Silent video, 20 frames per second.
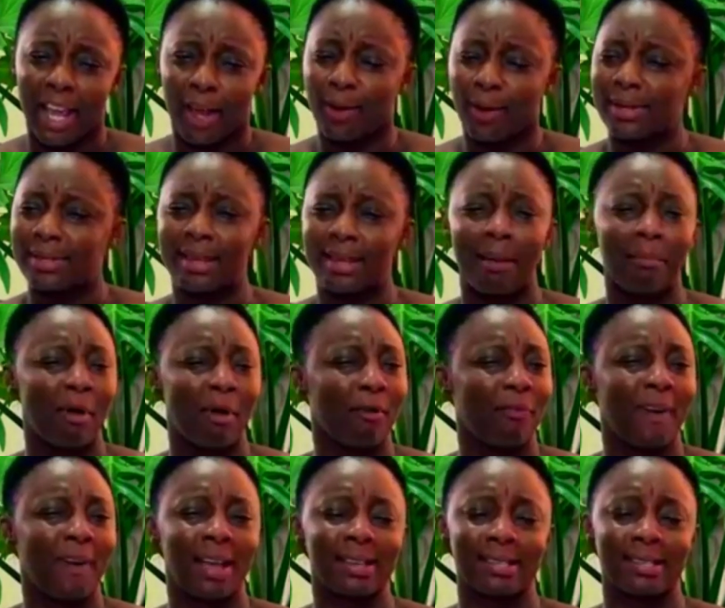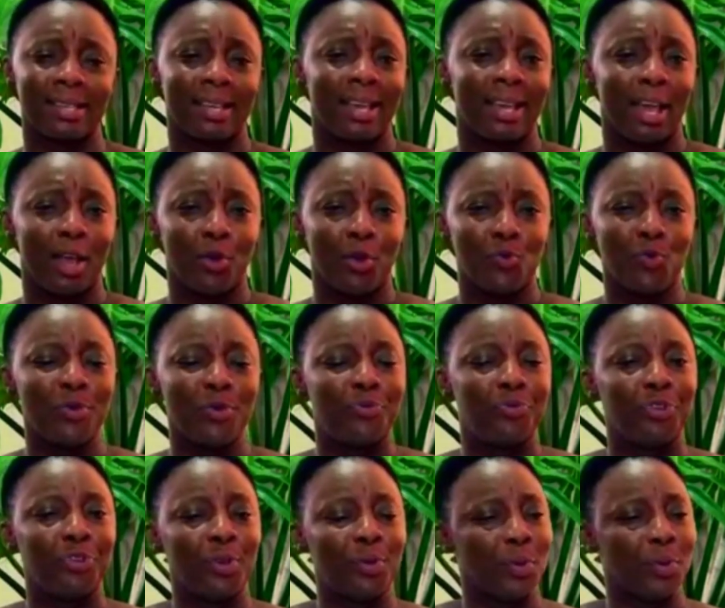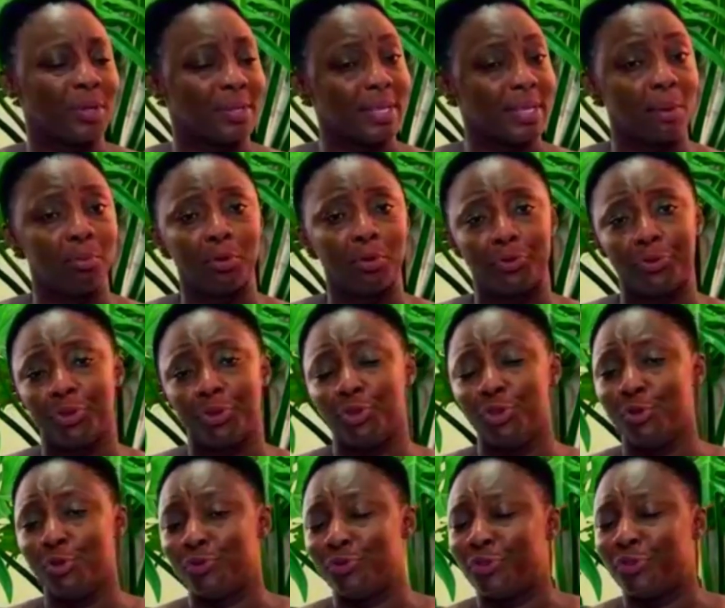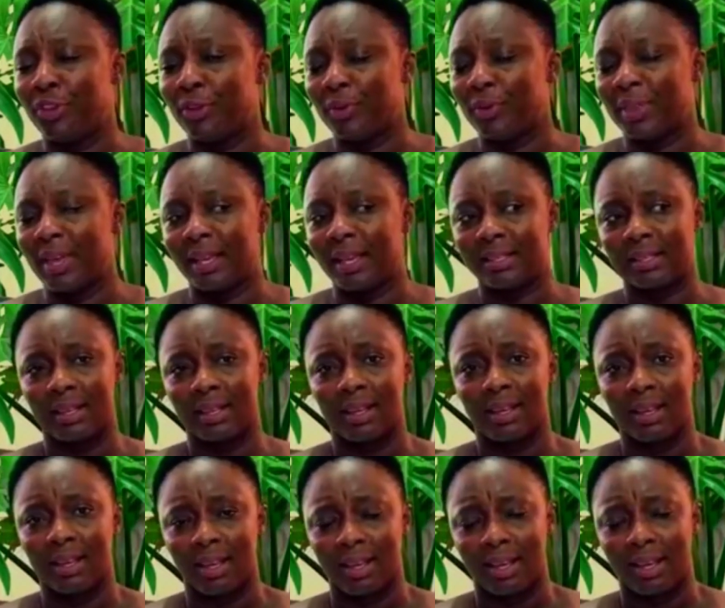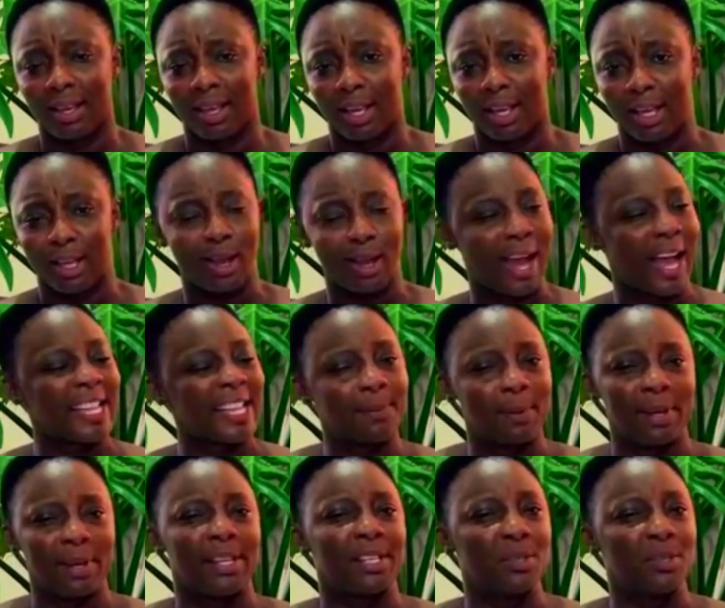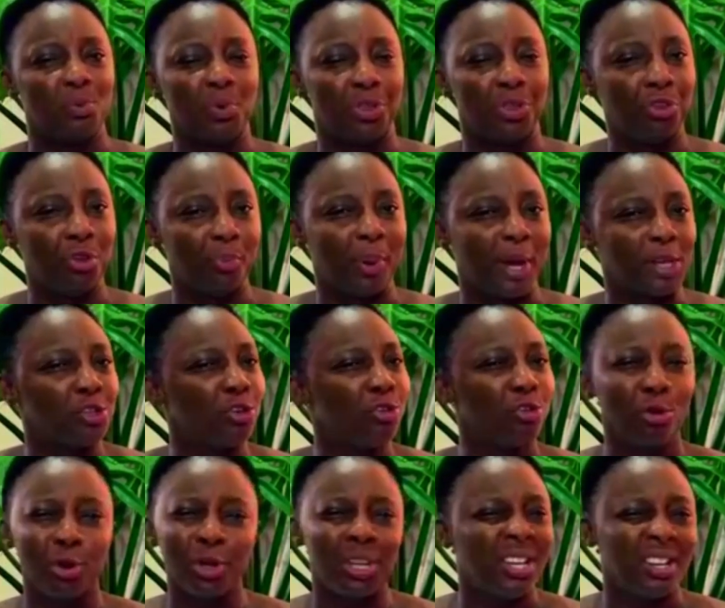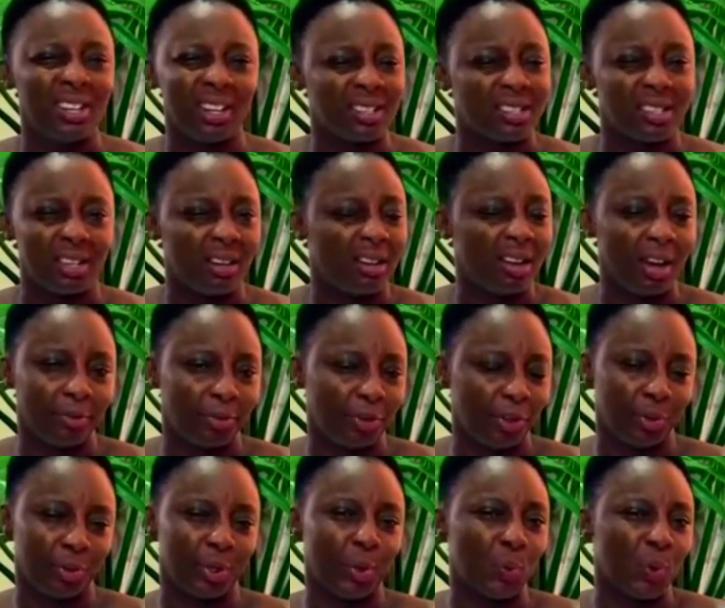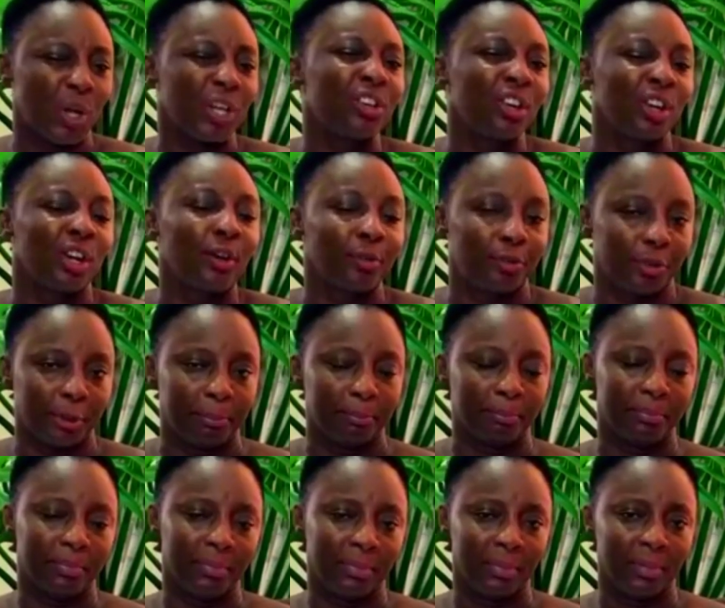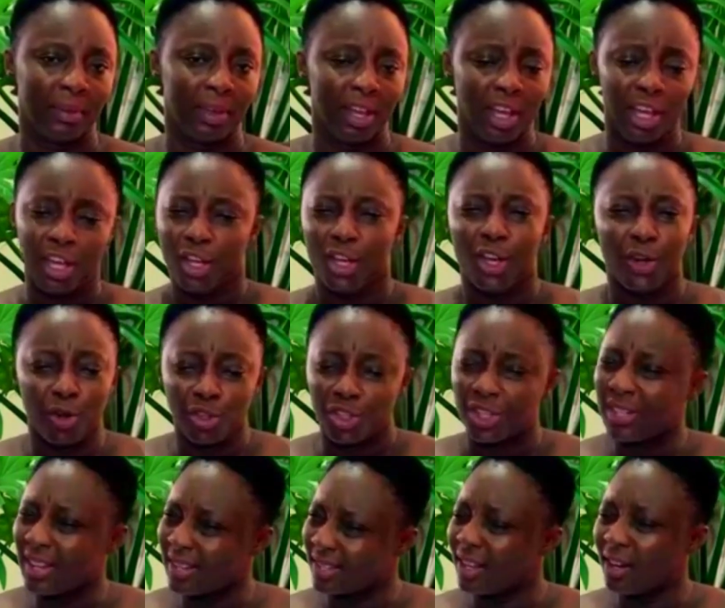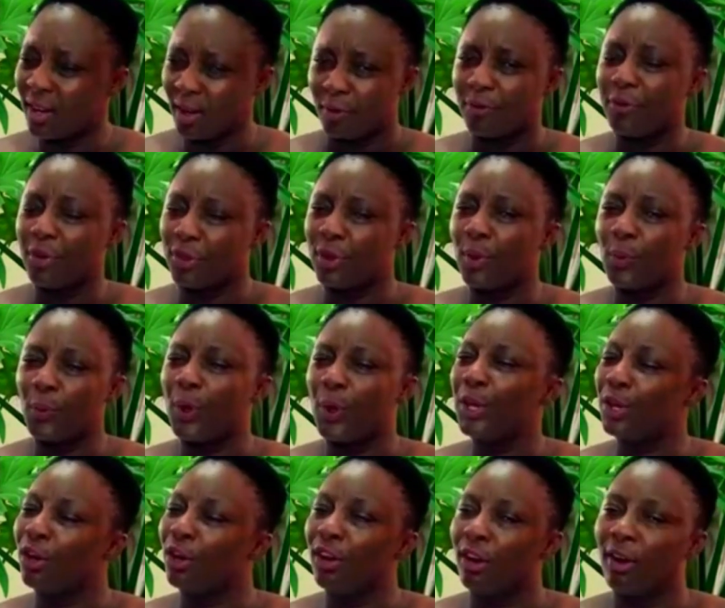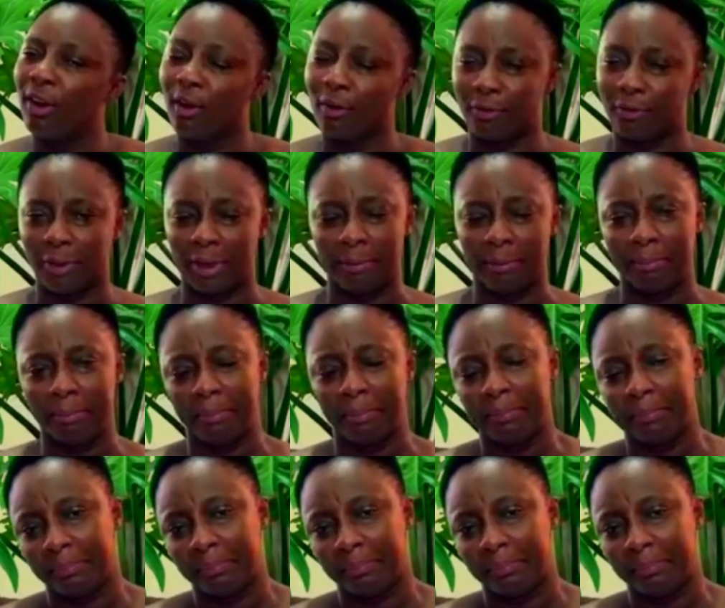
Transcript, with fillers: You know, some of us, we feel, and some of you, you feel that your husband is with you, but you know he doesn't love you the way you love him. You know she doesn't love you the way you love him.